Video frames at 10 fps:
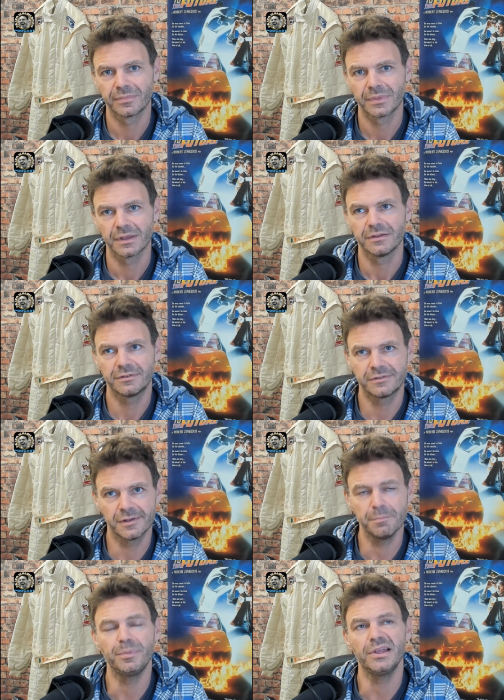
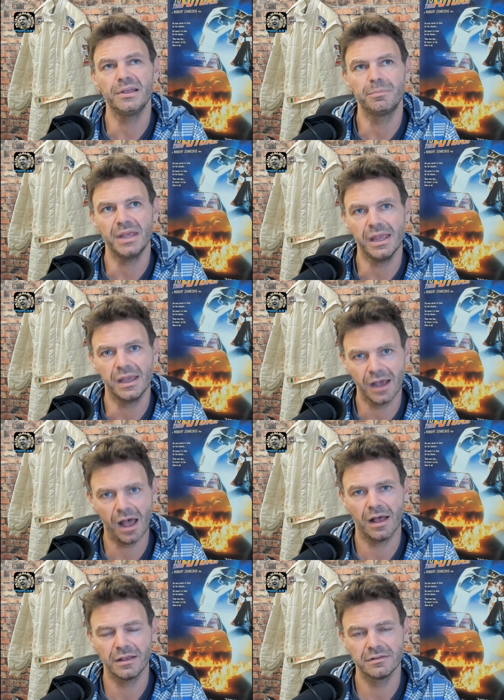Simply
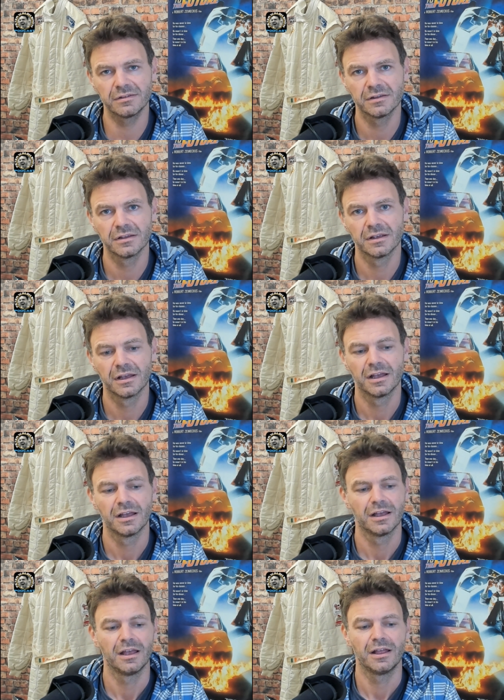because
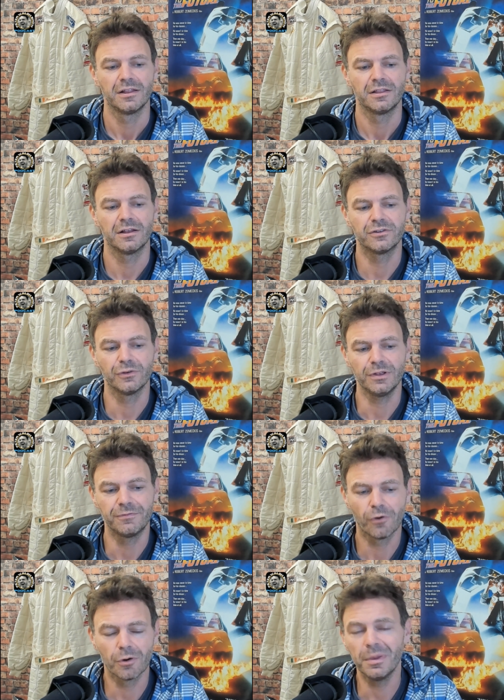there's only
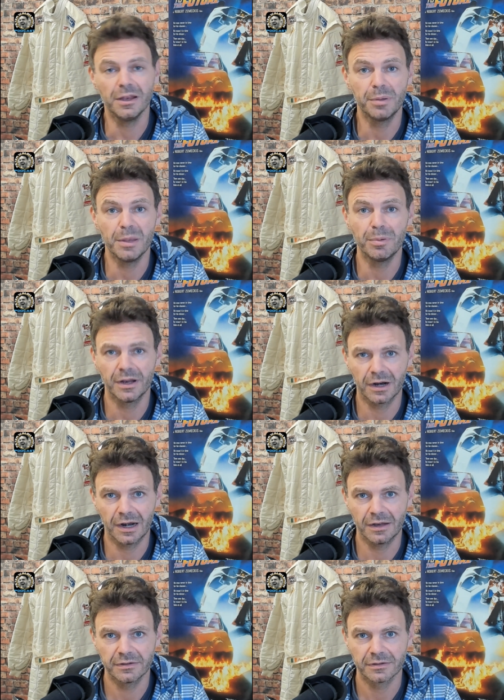4 million people in
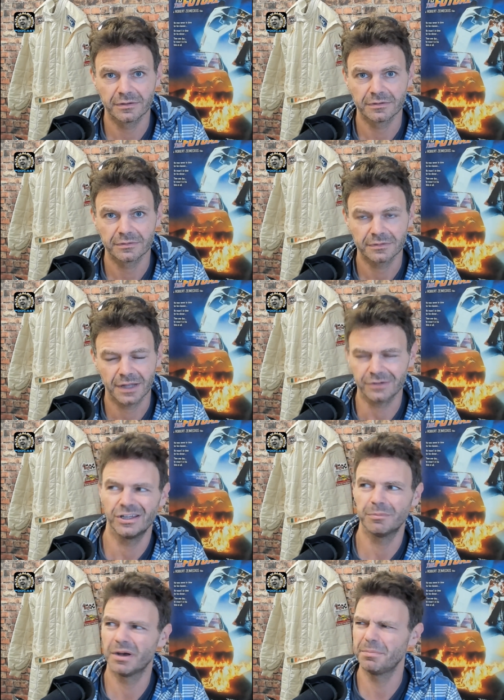Ireland.
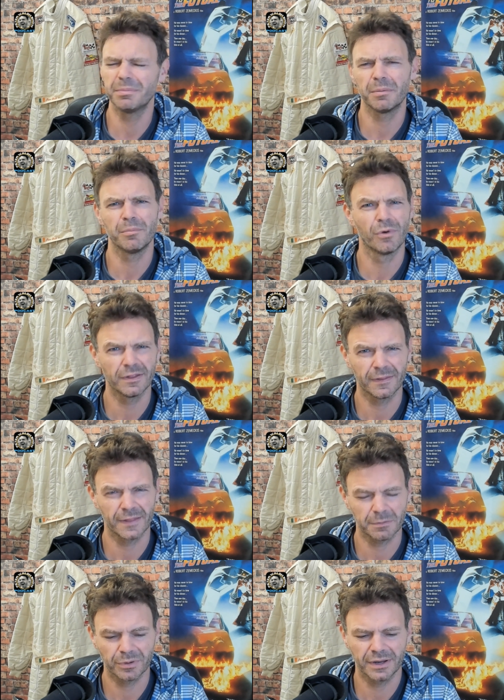Actually, it might be a bit more than
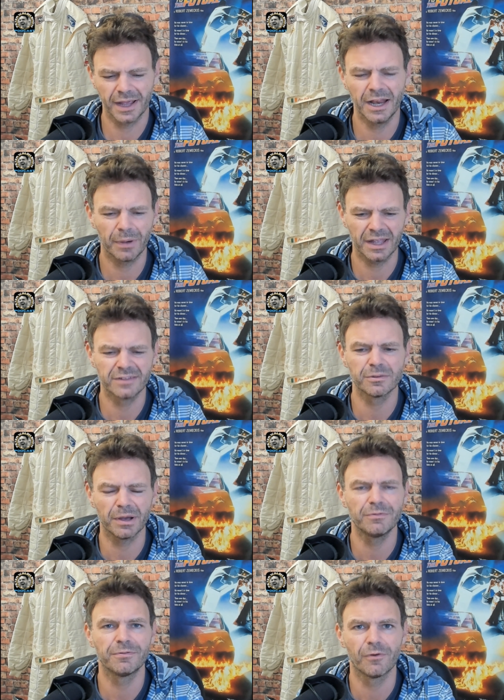that, but anyway, it's
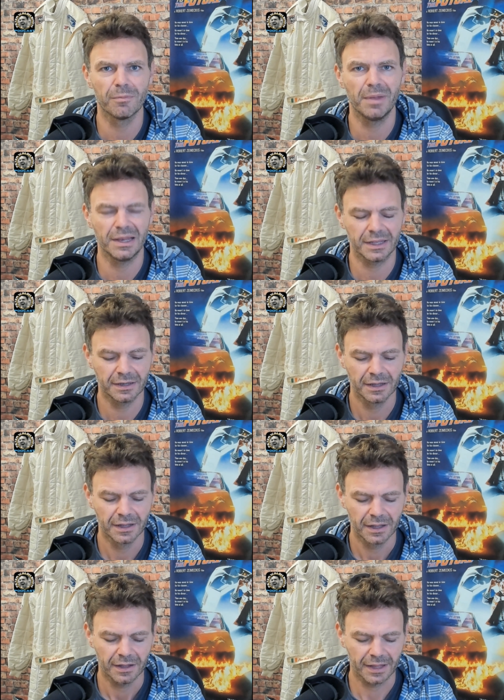about 4 million.
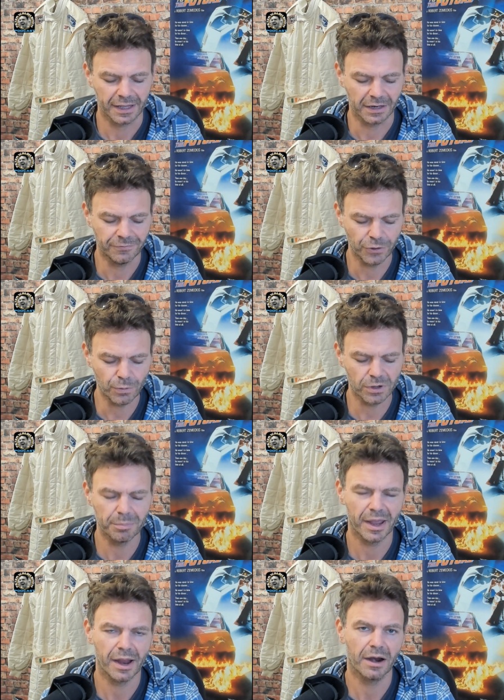Like and if you
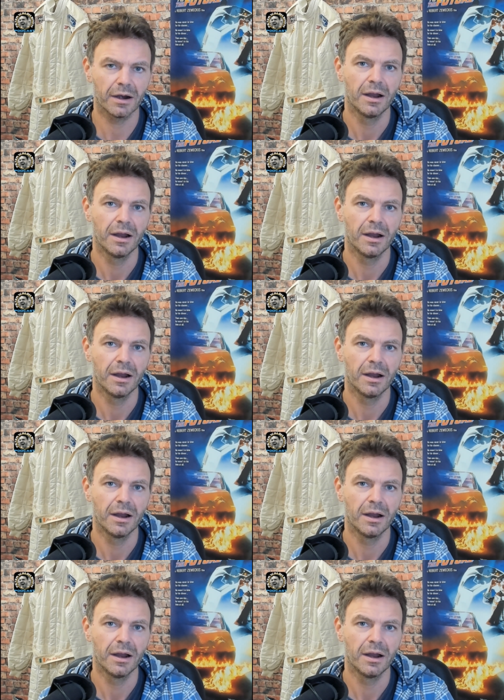compare